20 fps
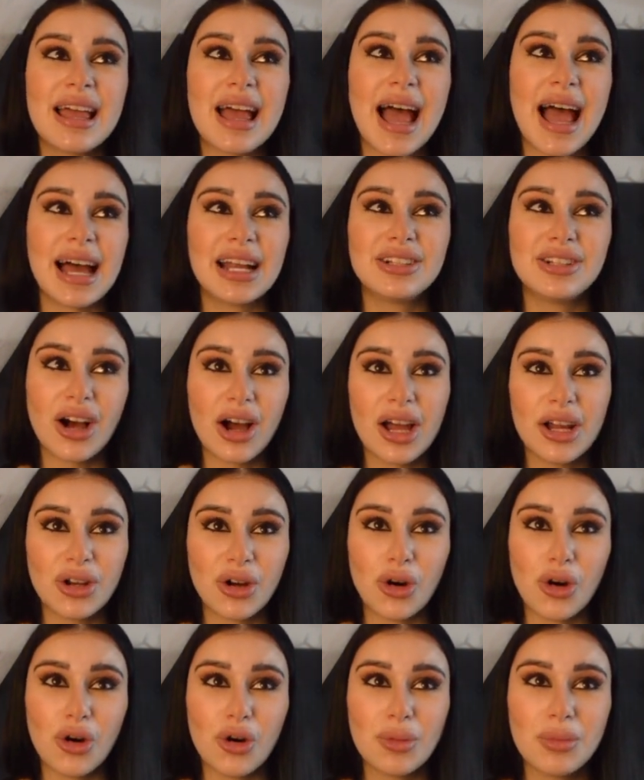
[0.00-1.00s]
I had gotten
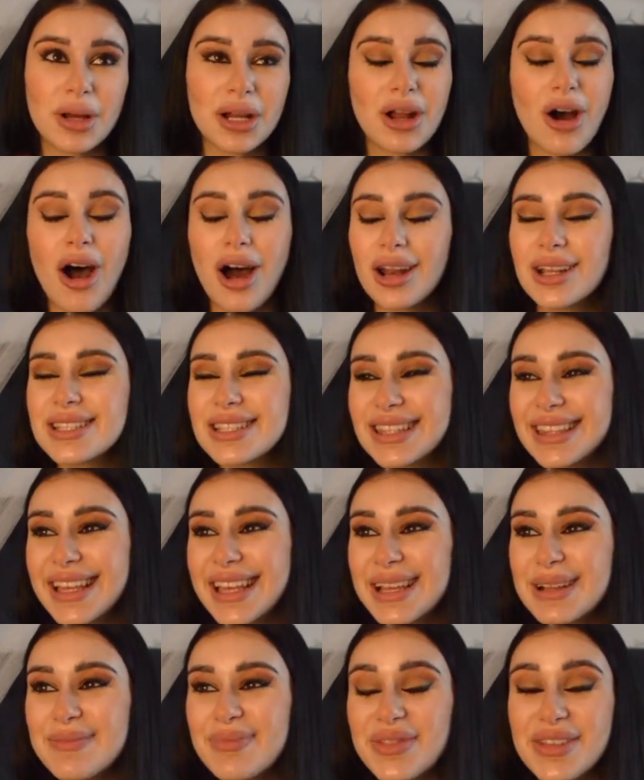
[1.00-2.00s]
home, and
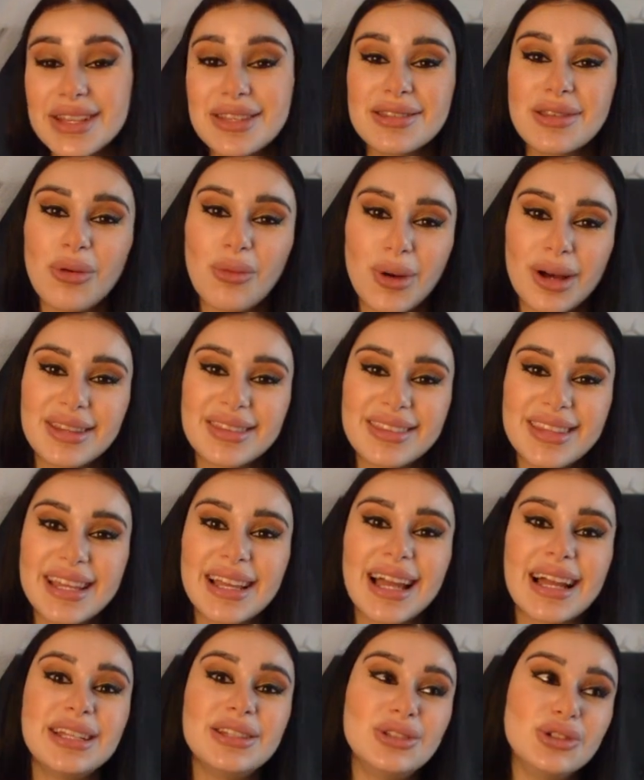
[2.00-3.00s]
honestly, this is the one
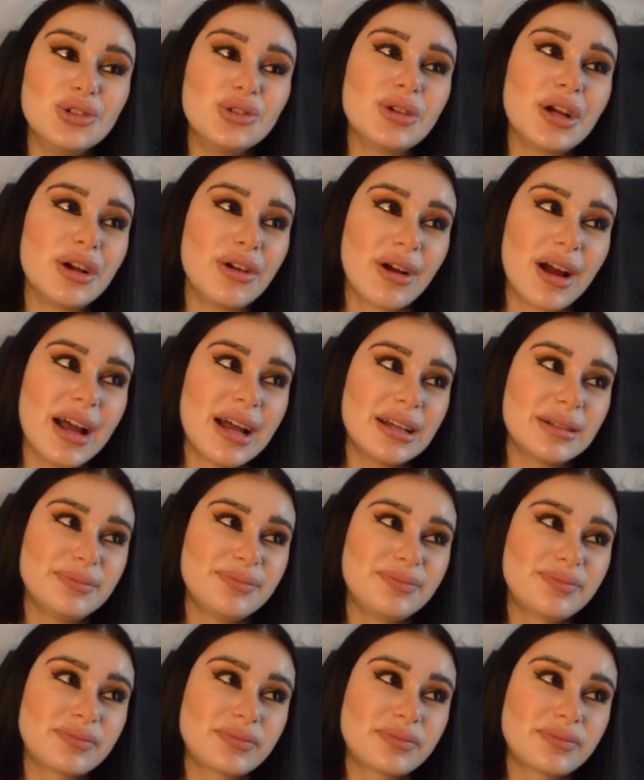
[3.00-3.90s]
thing I do regret.